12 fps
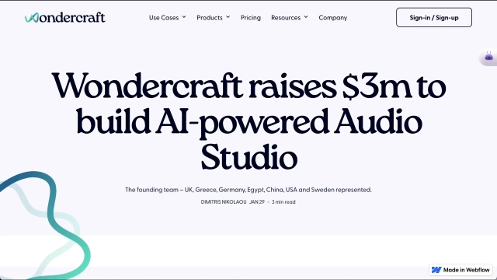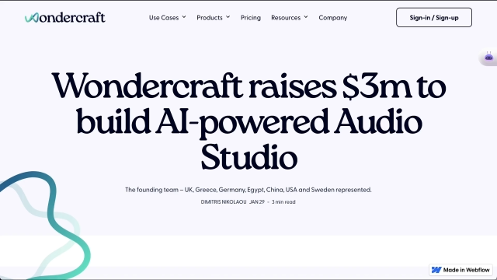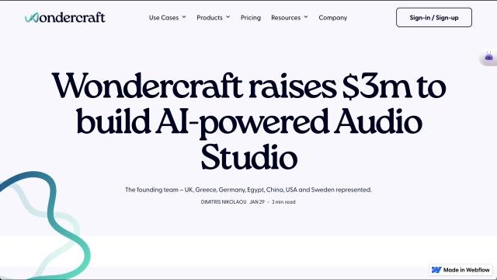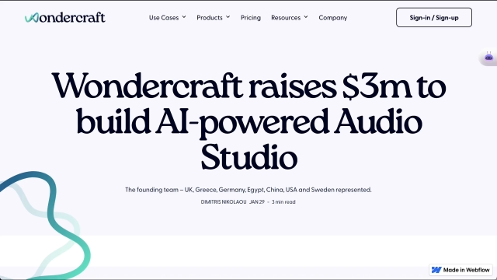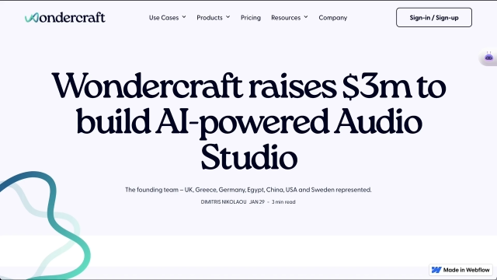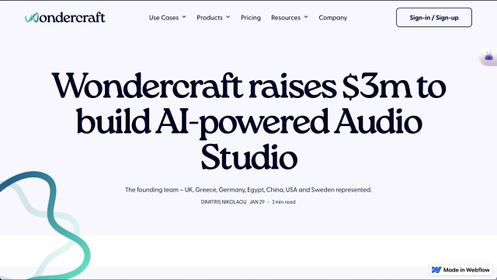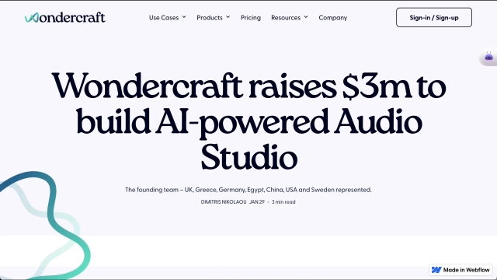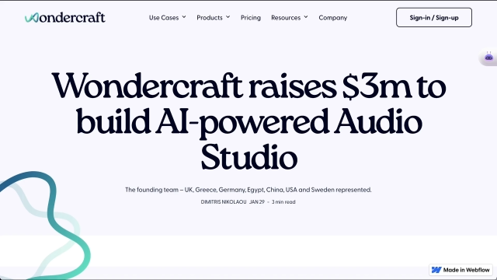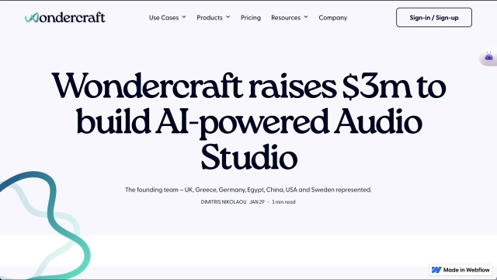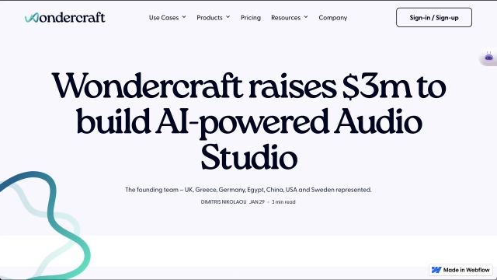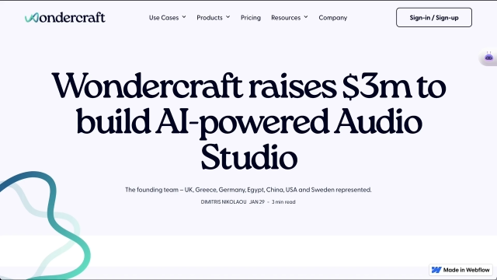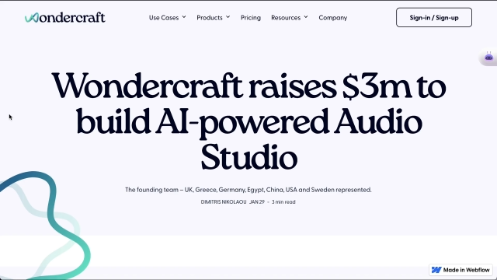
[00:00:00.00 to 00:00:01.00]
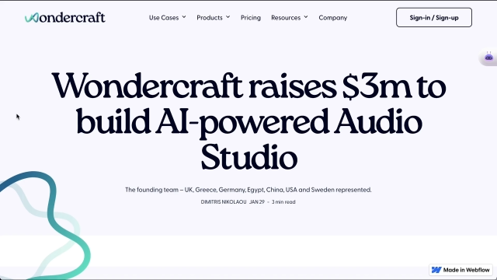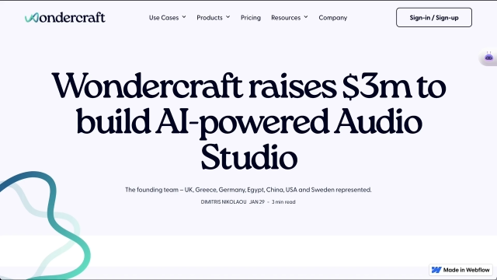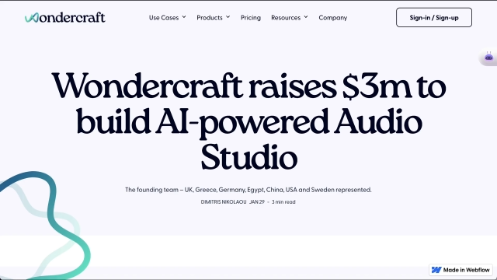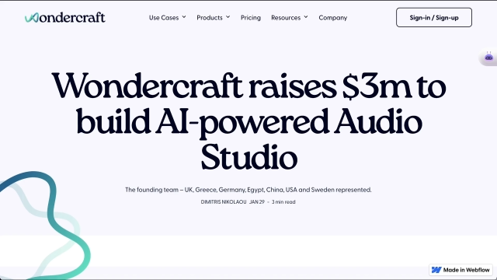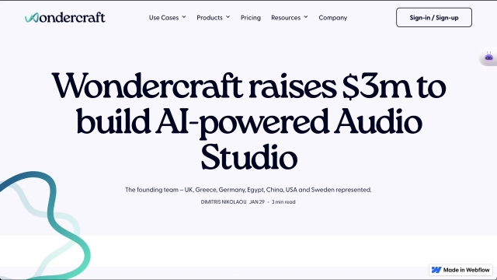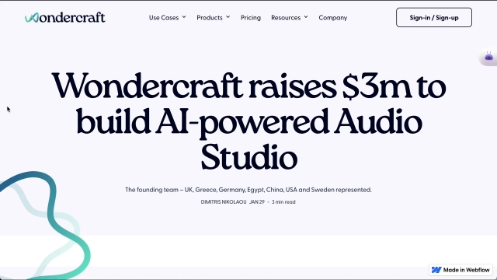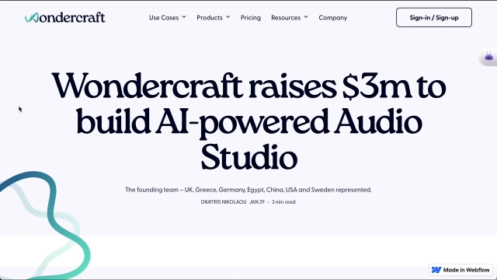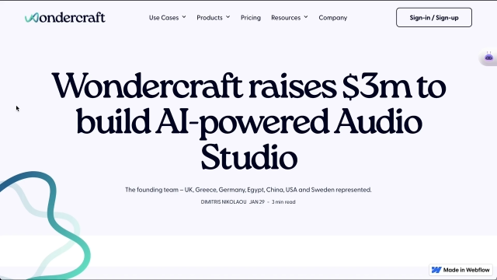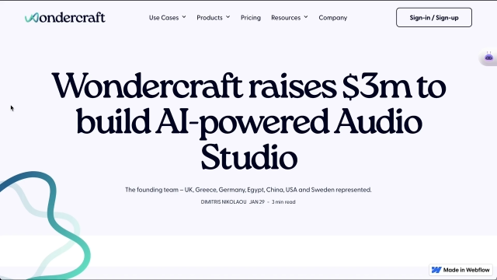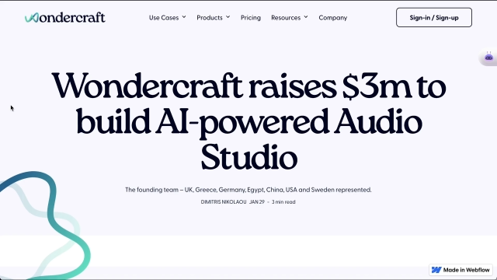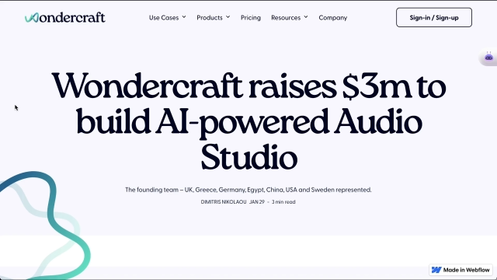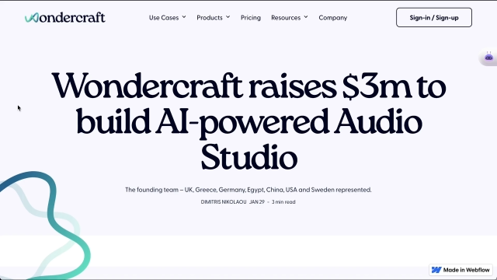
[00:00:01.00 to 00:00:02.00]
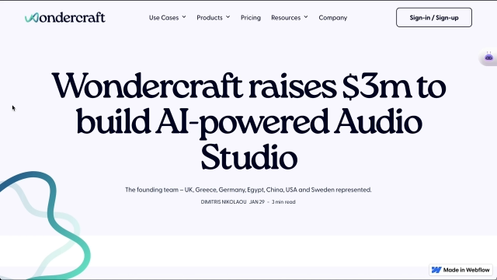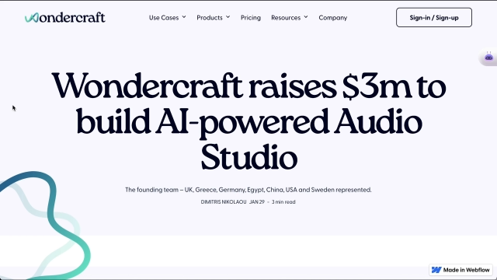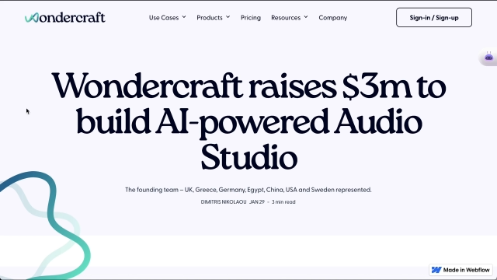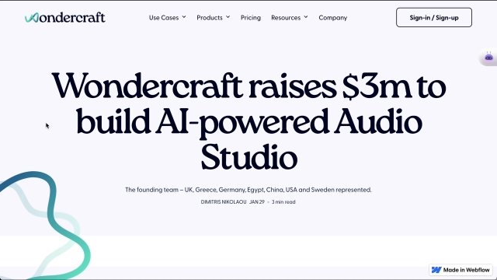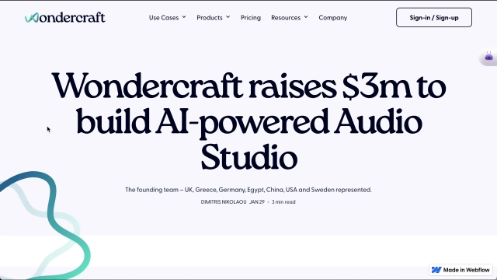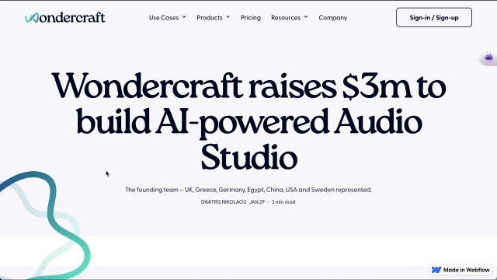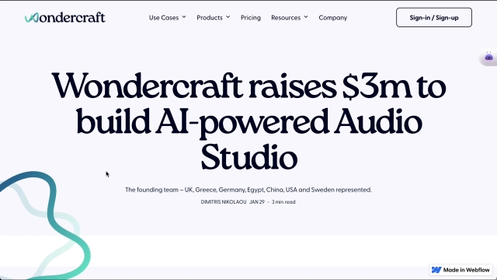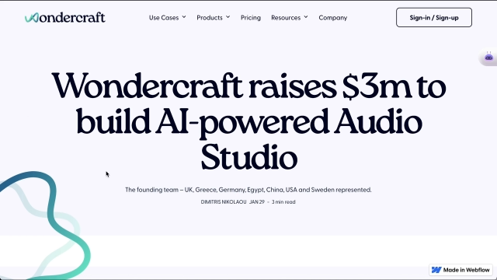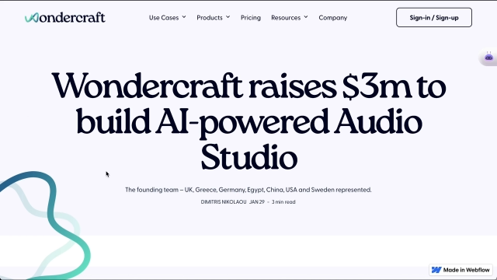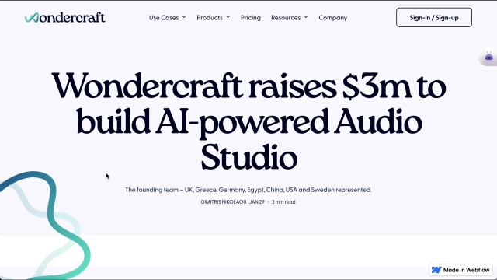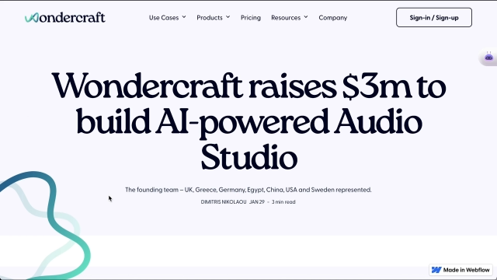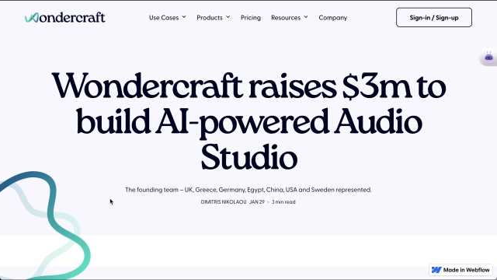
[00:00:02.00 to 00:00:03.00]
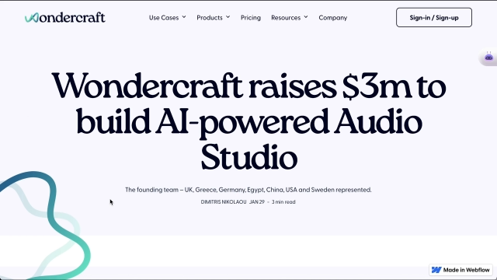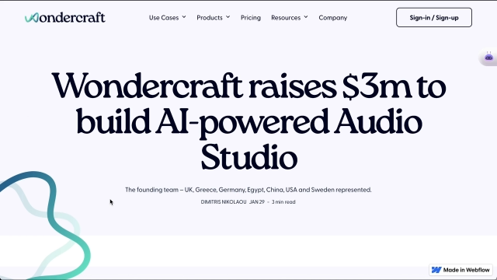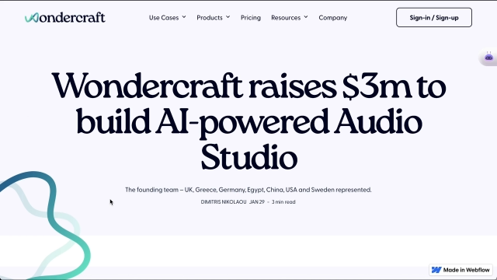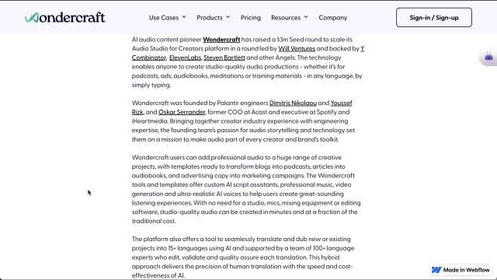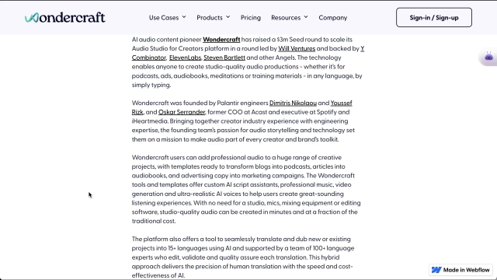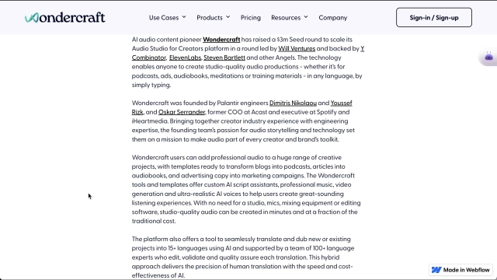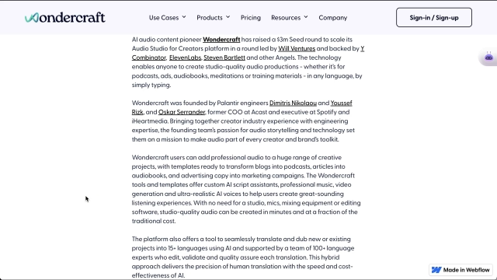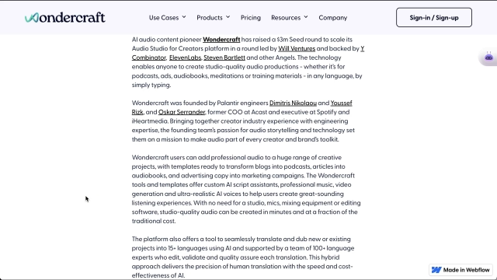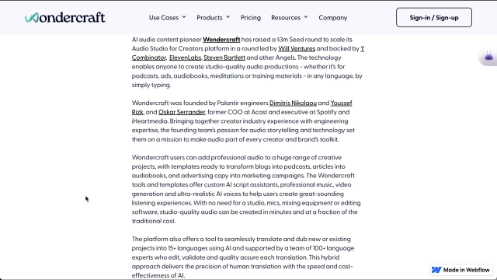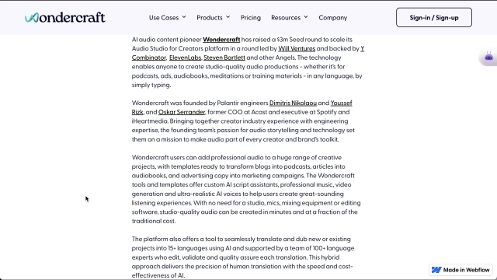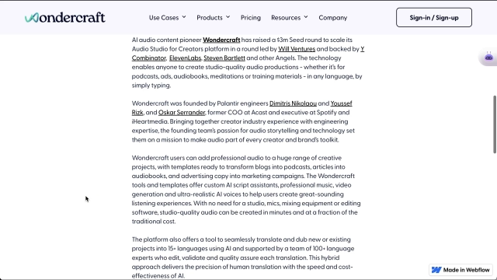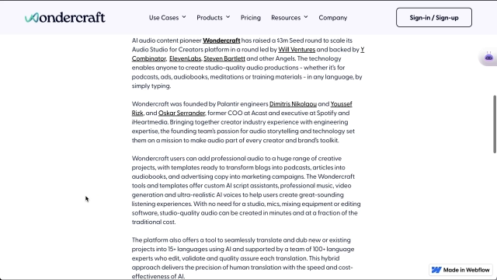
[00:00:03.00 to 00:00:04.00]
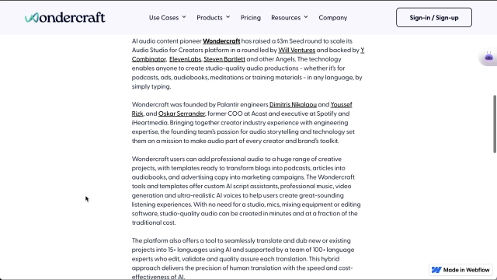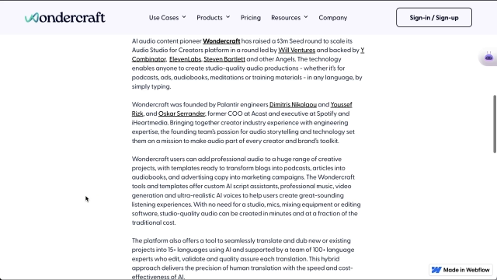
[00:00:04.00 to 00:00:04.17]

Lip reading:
(no speaker visible)